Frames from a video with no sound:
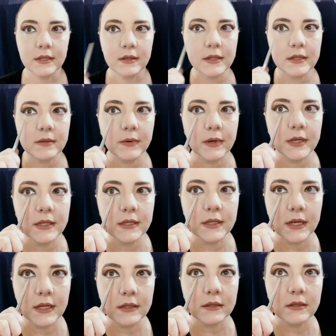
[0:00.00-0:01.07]
this one
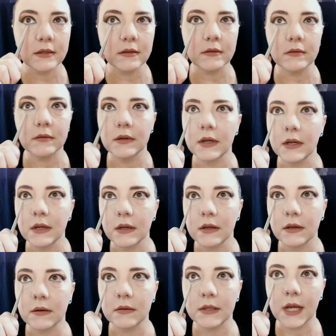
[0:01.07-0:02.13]
tends to
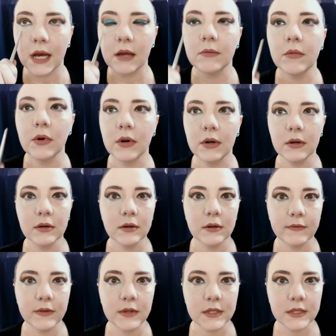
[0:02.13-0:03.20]
go down more, if you
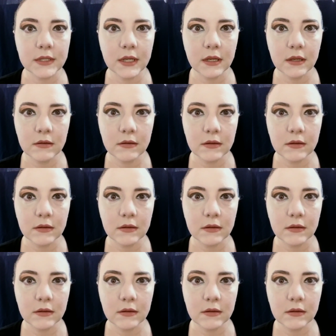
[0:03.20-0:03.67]
can see.